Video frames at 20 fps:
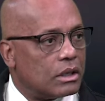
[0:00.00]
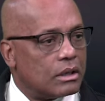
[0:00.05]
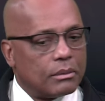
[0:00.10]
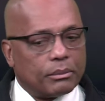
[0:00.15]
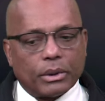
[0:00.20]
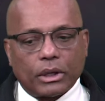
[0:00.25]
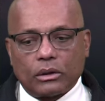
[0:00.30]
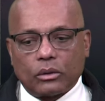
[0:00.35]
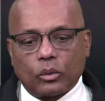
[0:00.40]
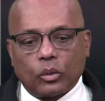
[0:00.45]

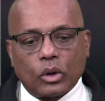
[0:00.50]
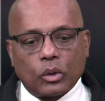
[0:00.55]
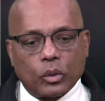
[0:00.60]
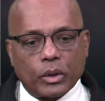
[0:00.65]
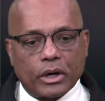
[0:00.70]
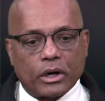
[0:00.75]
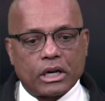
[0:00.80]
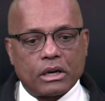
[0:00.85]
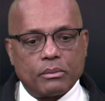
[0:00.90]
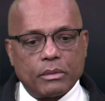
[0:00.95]
But what we
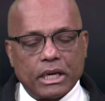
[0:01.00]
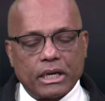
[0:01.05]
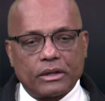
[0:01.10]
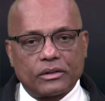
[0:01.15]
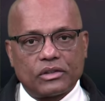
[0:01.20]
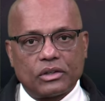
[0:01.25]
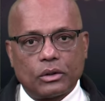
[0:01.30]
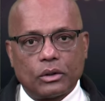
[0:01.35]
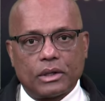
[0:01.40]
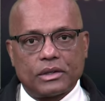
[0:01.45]
are committing
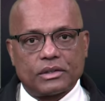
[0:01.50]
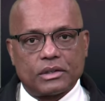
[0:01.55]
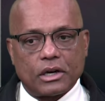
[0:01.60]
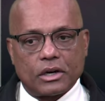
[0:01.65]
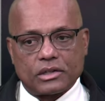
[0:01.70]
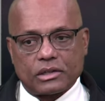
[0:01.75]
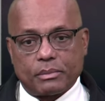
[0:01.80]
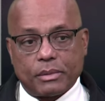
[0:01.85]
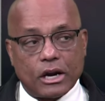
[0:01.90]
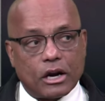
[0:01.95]
to is there's
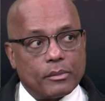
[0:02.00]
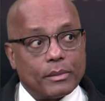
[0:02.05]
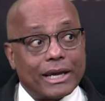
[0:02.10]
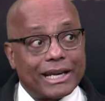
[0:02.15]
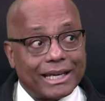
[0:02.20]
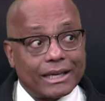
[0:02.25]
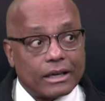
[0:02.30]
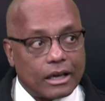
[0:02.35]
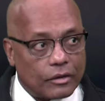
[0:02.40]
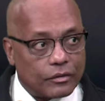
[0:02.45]
a paramedic
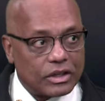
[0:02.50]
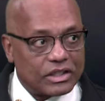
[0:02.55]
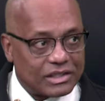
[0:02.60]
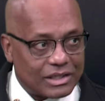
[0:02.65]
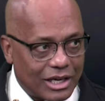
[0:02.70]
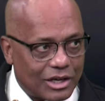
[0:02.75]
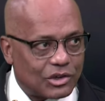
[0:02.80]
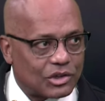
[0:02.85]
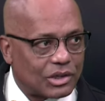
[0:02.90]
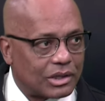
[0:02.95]
in every
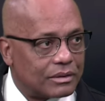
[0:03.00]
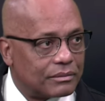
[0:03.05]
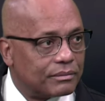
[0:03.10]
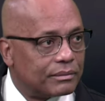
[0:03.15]
station.